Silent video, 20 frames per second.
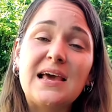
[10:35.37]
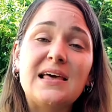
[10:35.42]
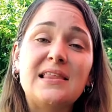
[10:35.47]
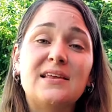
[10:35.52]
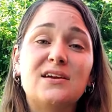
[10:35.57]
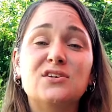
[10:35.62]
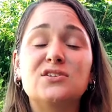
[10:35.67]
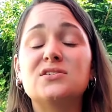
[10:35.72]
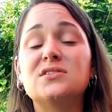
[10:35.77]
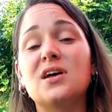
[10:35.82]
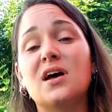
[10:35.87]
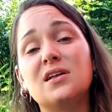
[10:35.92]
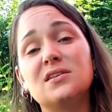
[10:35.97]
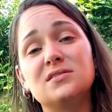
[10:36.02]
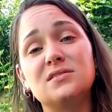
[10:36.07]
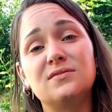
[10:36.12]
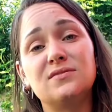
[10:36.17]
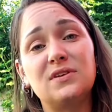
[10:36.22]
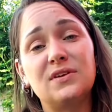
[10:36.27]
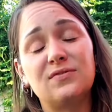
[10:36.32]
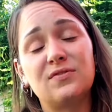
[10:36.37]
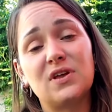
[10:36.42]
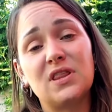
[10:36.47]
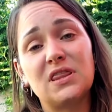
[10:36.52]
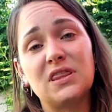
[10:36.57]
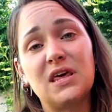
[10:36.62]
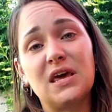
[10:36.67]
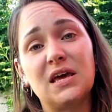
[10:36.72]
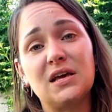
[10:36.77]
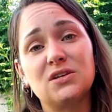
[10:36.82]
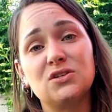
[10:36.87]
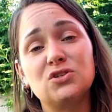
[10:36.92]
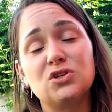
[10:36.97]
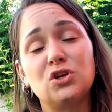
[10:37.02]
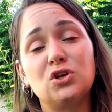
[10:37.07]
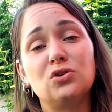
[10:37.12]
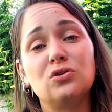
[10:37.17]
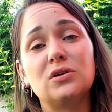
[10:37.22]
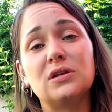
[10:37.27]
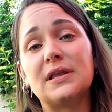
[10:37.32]
There's tons of different things to
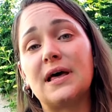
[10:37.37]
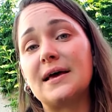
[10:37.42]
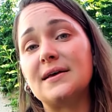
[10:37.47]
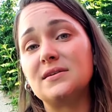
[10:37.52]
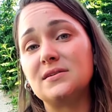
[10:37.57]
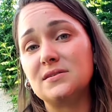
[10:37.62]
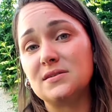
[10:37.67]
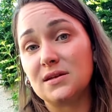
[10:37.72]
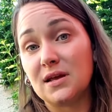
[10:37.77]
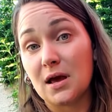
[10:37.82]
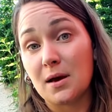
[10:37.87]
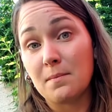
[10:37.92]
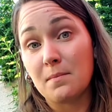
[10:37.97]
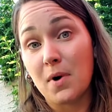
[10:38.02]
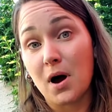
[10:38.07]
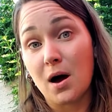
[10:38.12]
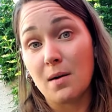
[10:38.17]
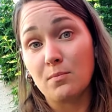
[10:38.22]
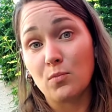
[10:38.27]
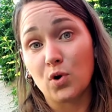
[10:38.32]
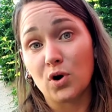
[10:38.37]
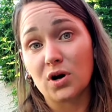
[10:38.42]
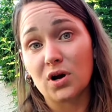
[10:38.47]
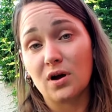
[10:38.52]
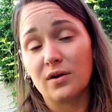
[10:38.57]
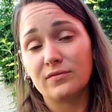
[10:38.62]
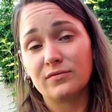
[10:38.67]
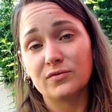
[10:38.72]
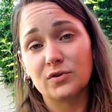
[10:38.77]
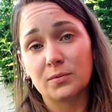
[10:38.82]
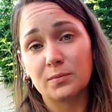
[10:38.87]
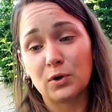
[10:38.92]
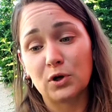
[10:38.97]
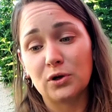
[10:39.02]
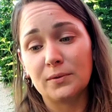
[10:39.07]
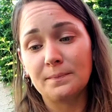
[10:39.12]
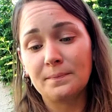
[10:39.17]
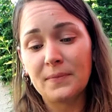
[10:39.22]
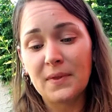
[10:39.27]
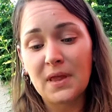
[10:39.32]
utilize to get mom more comfortable.